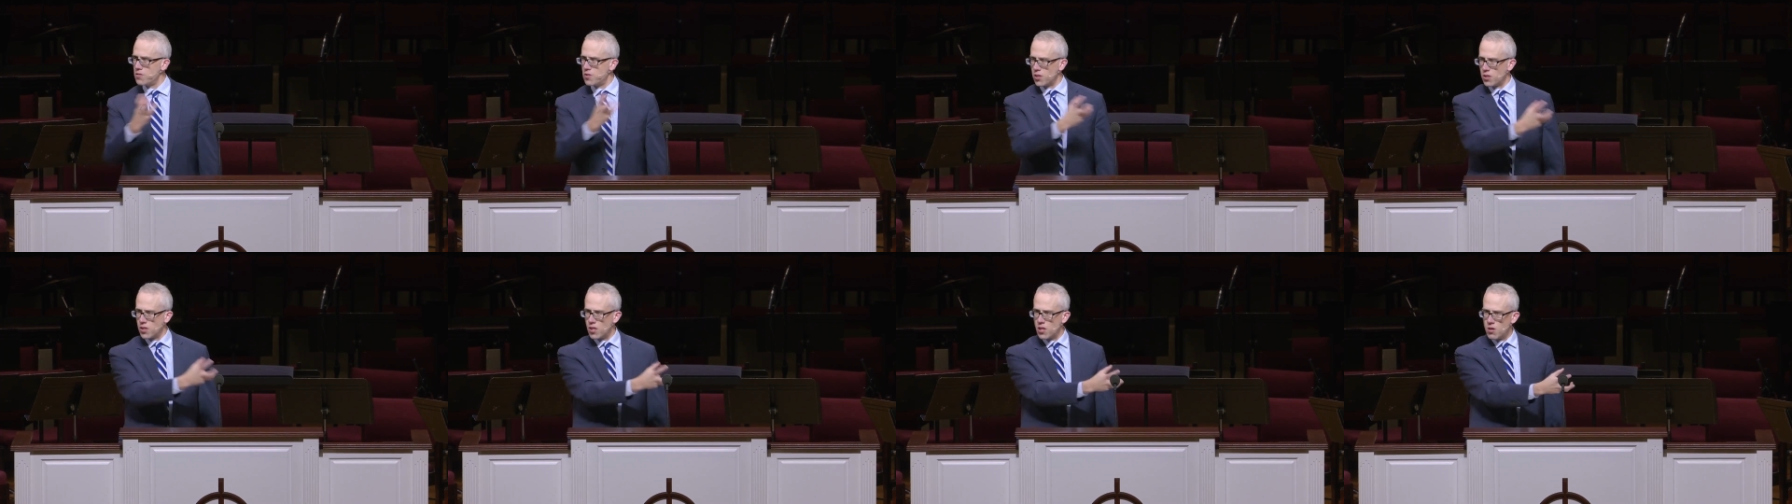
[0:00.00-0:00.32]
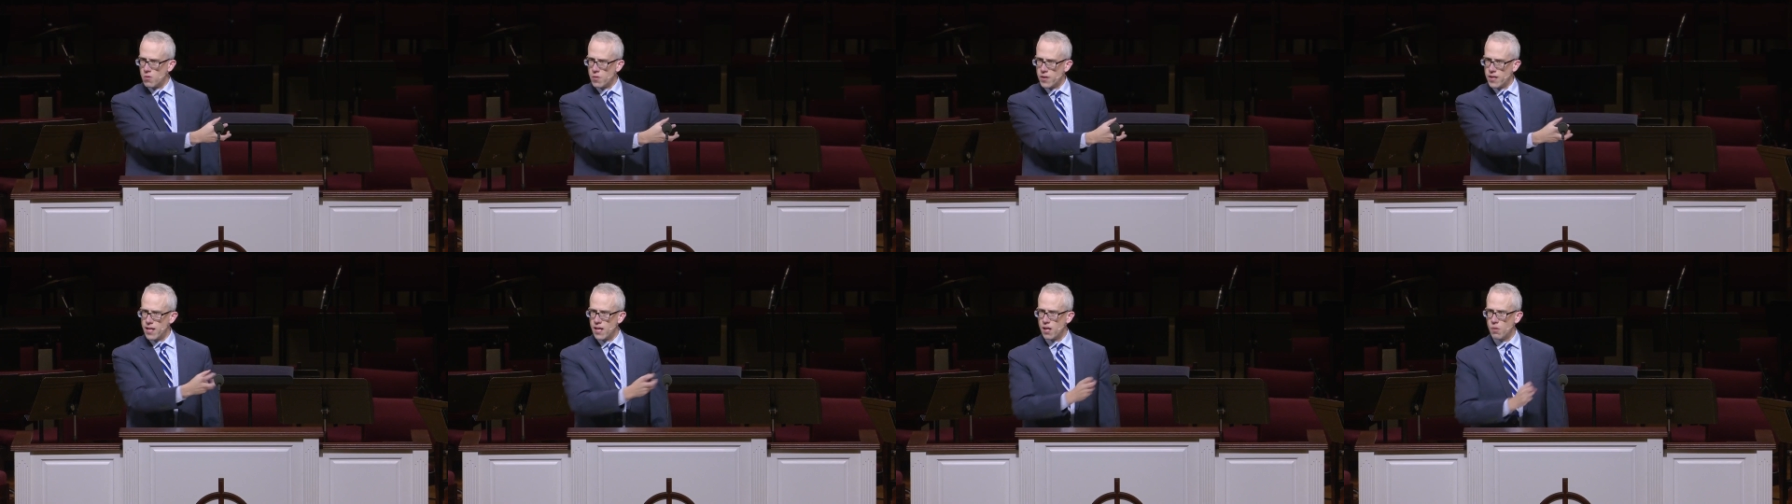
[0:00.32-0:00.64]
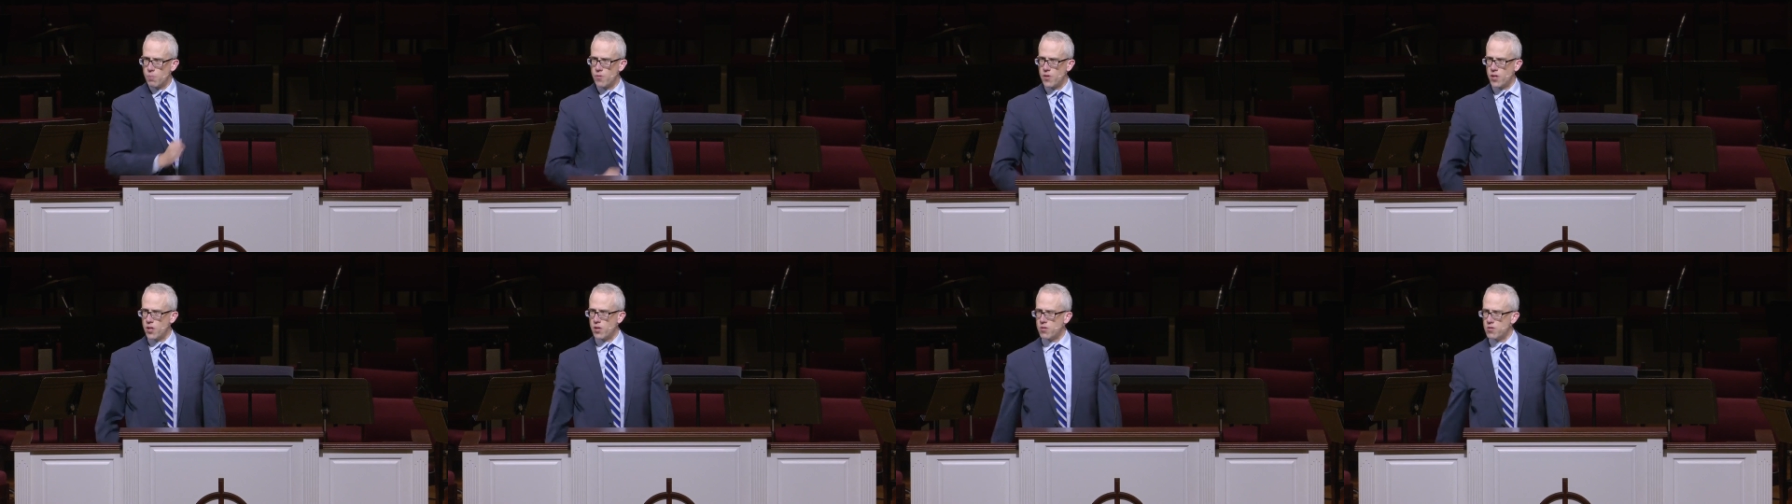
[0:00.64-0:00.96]
to go and
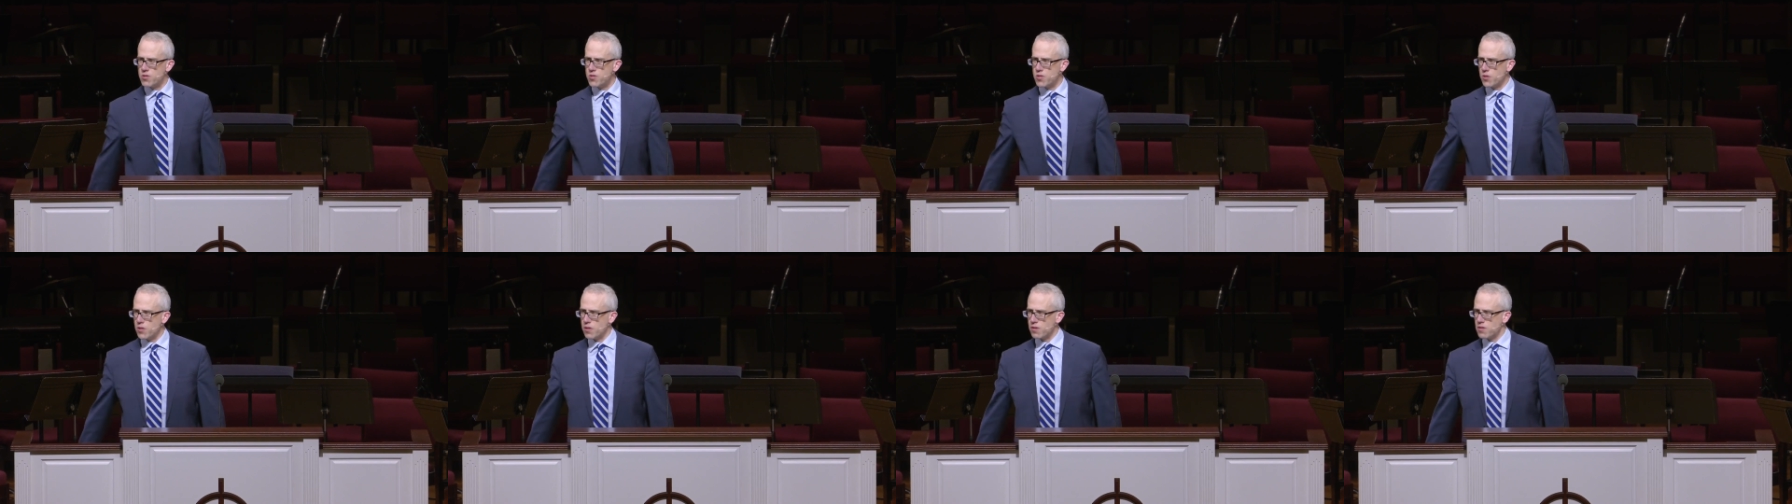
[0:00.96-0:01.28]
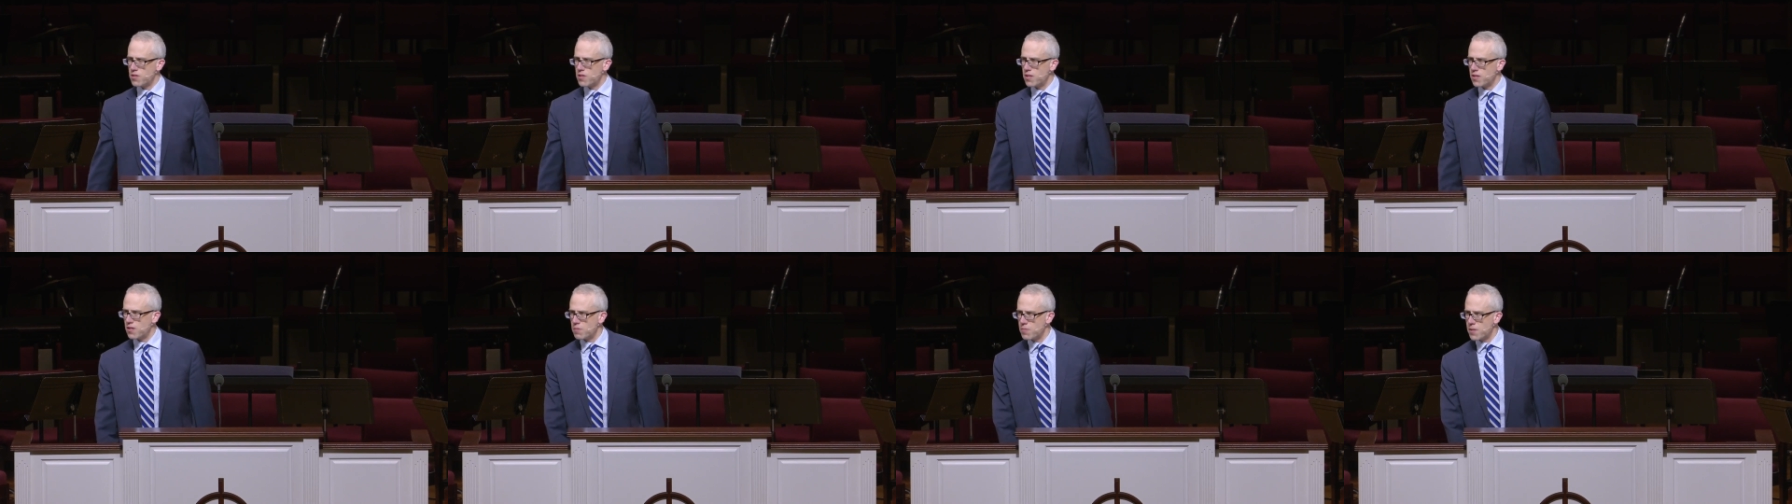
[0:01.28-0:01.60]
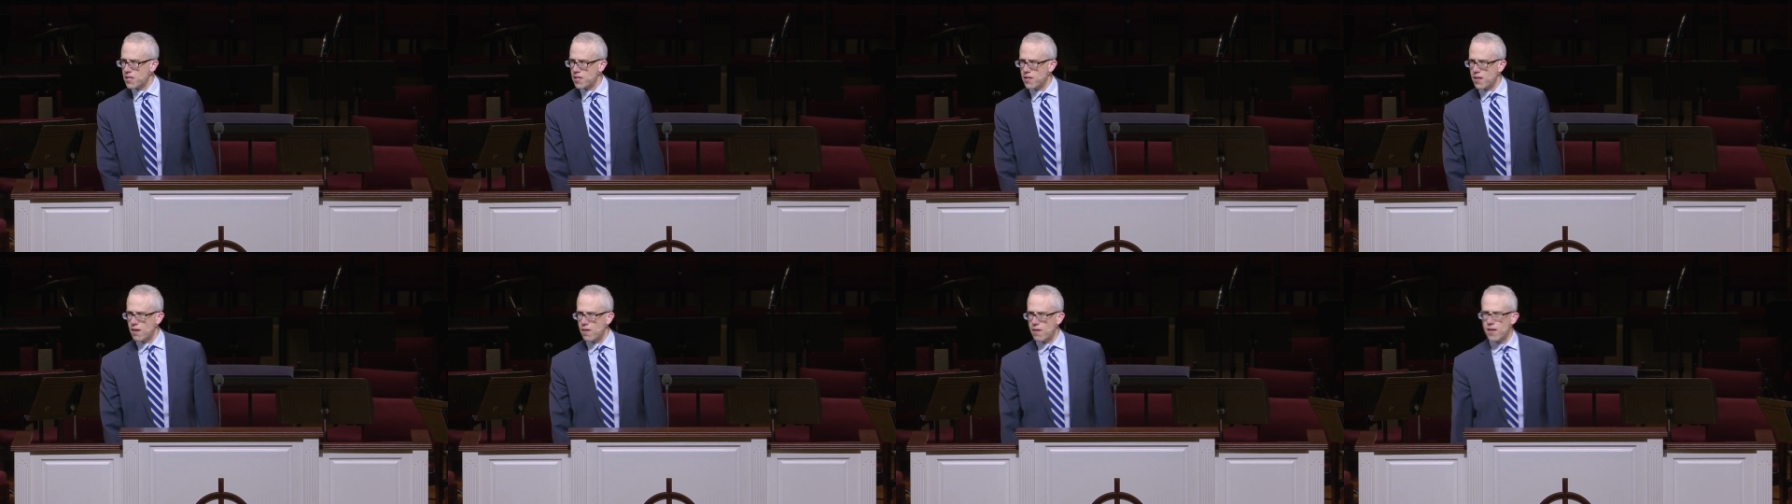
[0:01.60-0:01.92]
help those who considered
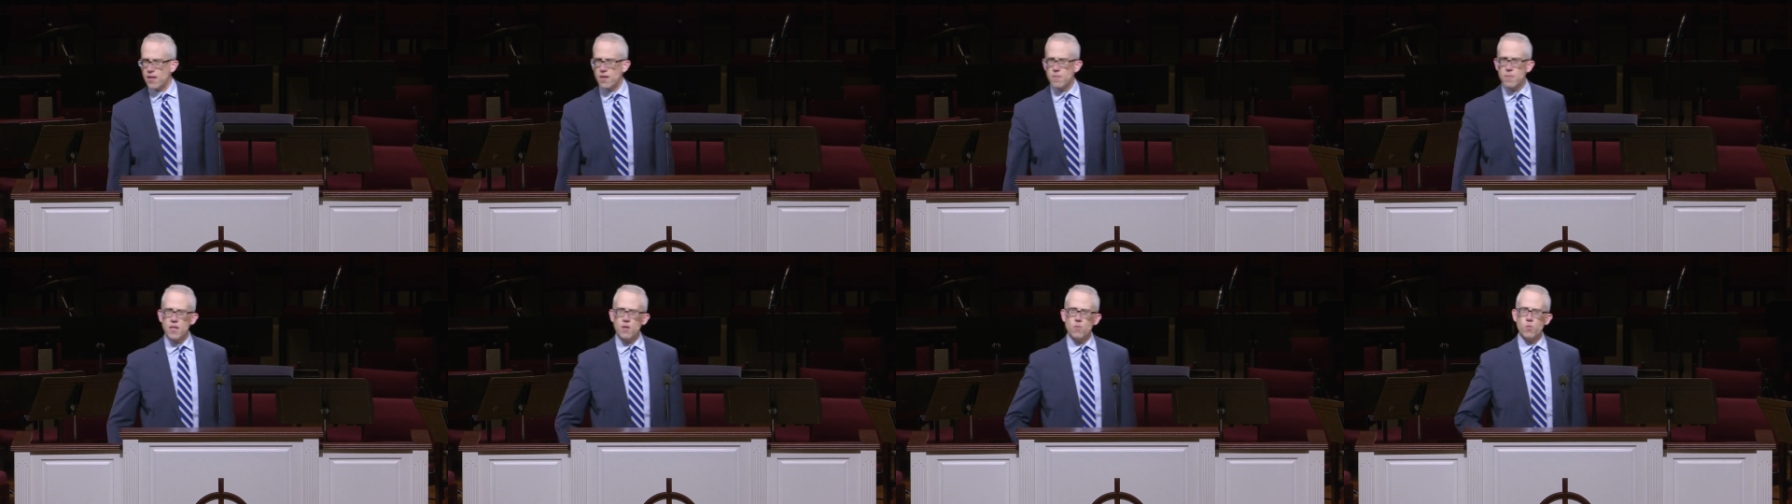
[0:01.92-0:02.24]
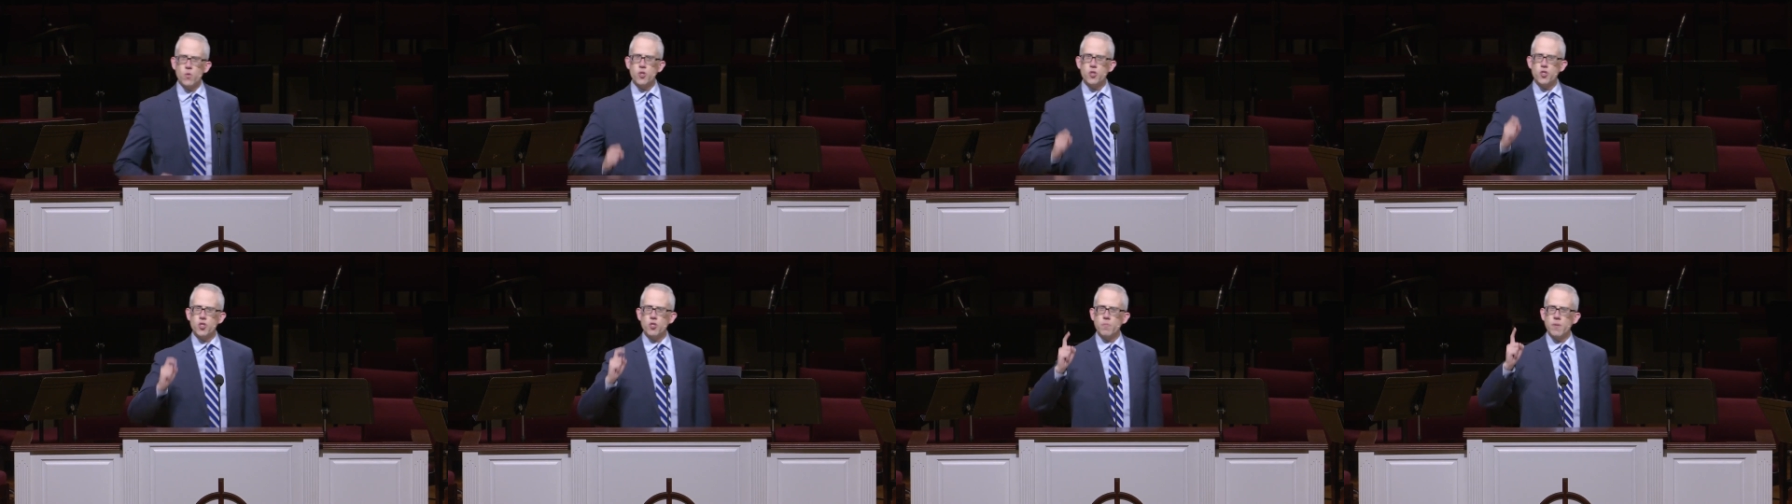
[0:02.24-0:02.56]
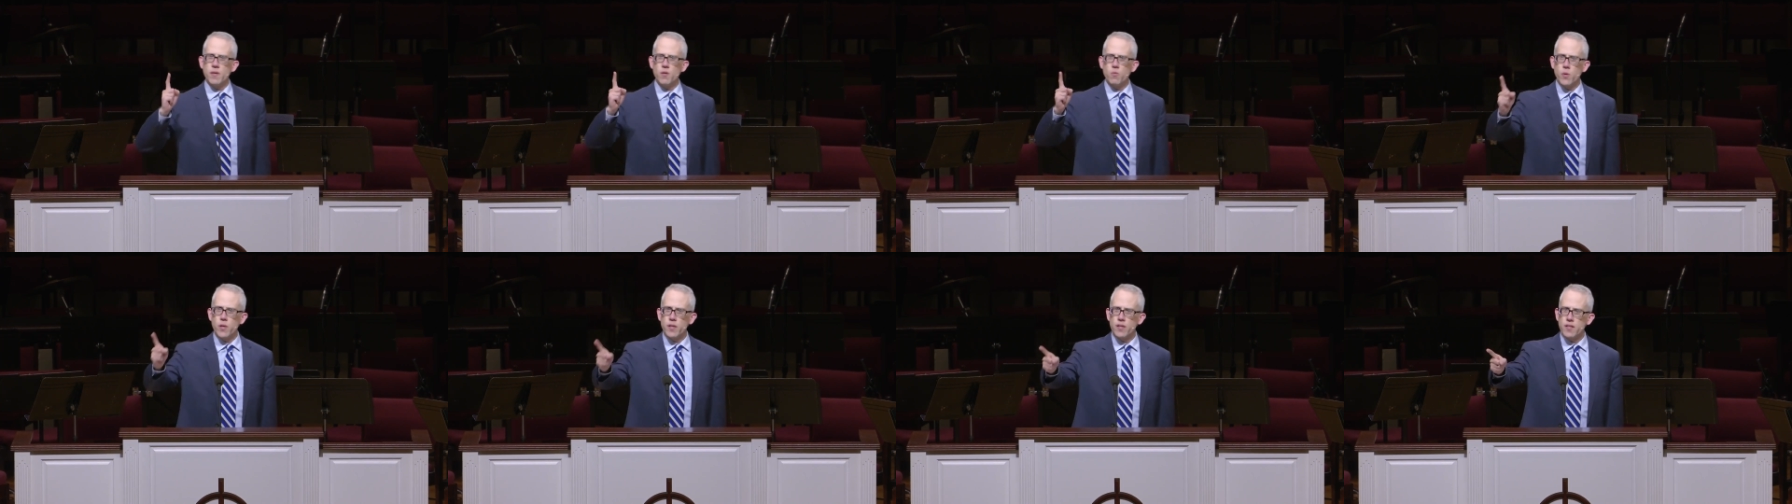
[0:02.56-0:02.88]
me their enemy. Would you
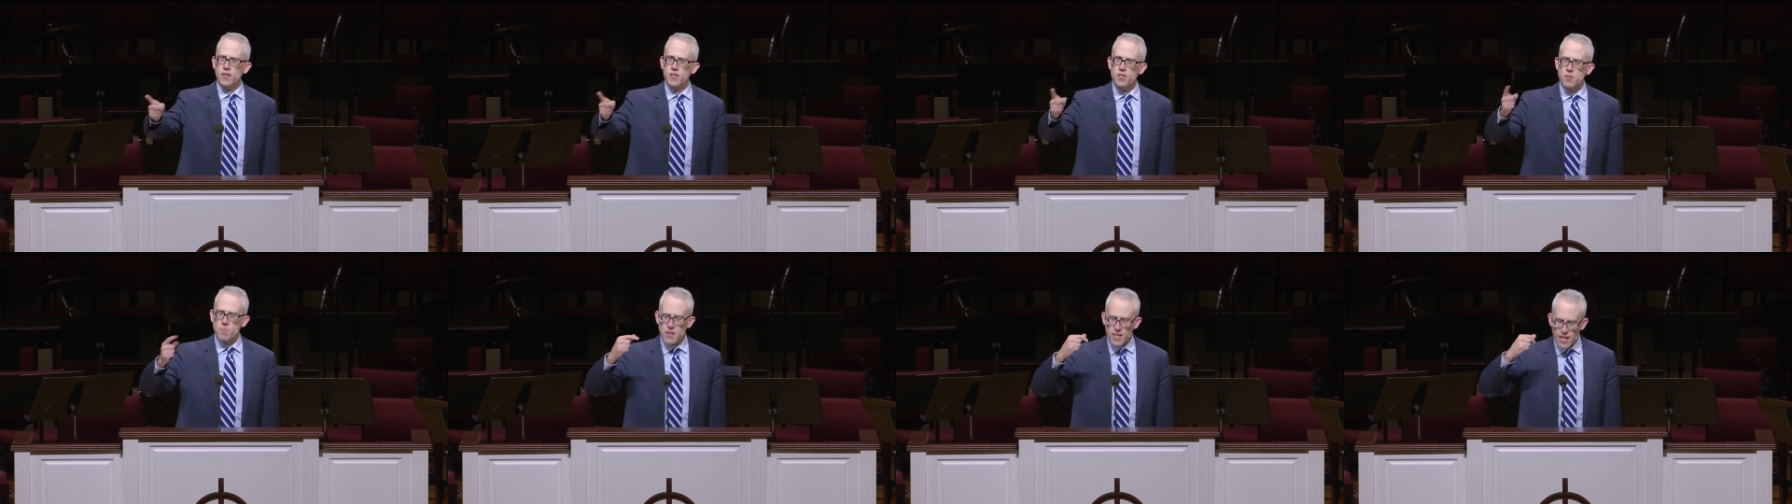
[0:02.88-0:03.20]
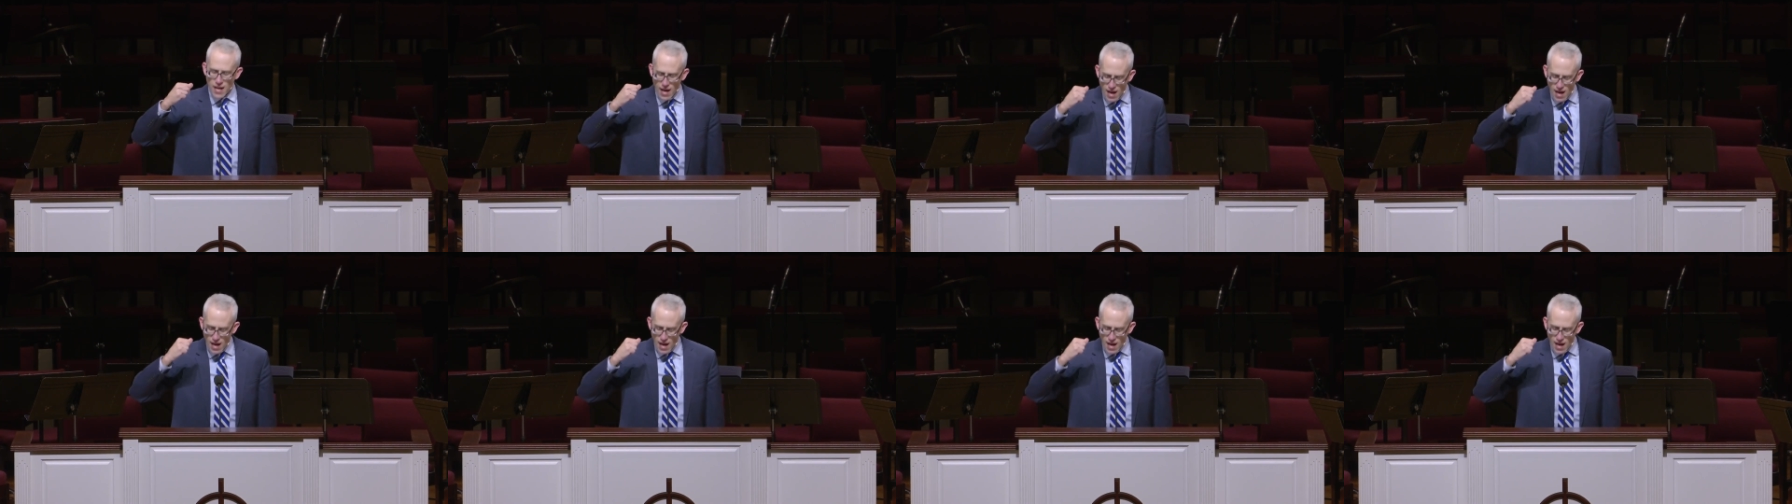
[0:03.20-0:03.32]
be willing to be